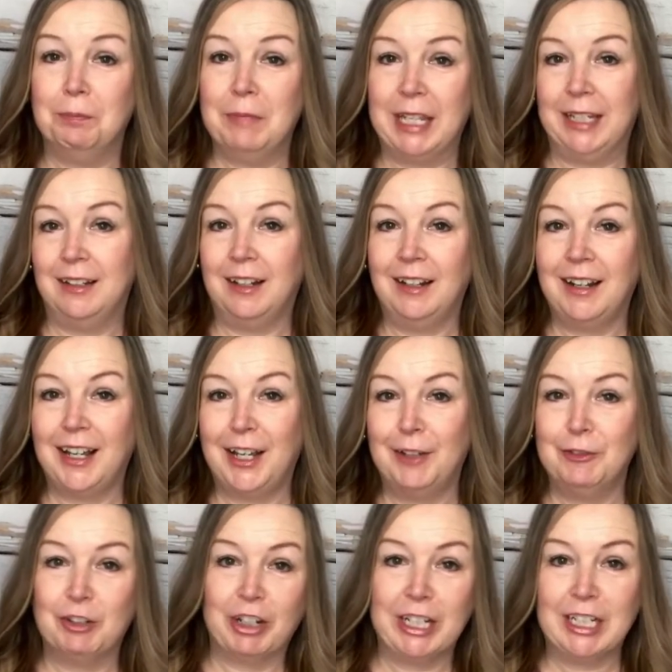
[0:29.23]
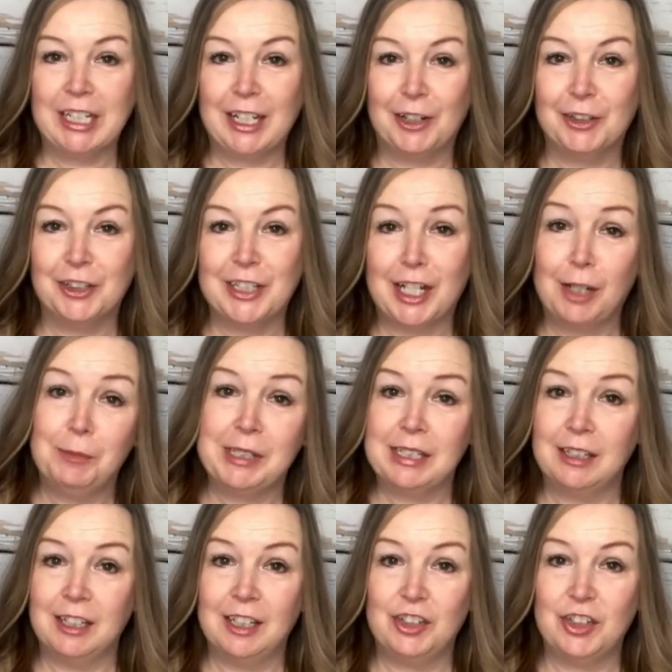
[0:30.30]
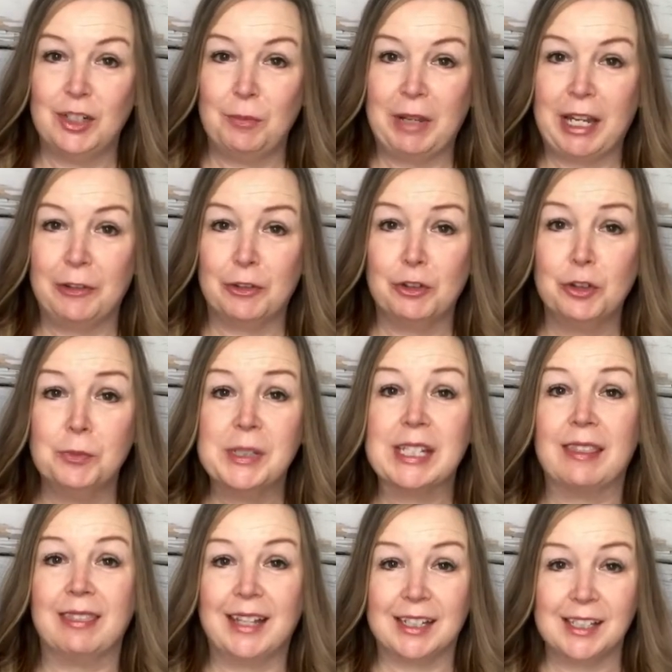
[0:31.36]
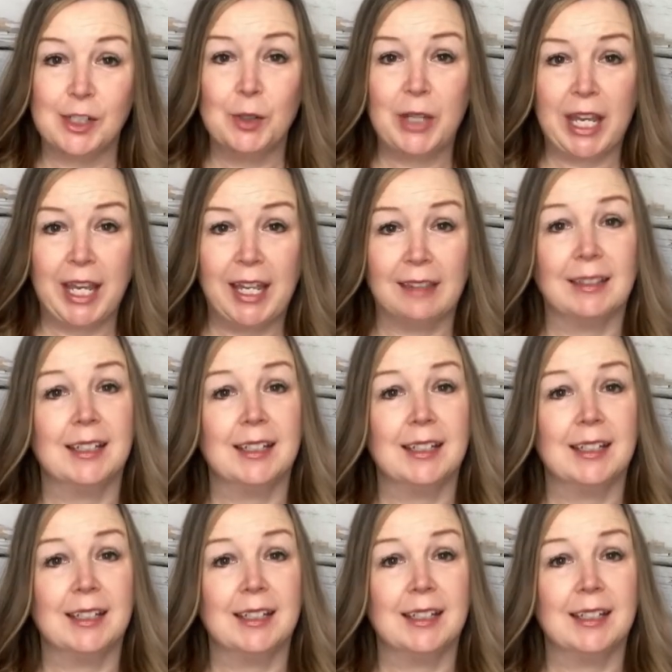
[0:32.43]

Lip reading: may not have granite countertops in the kitchen and bathrooms, that's okay.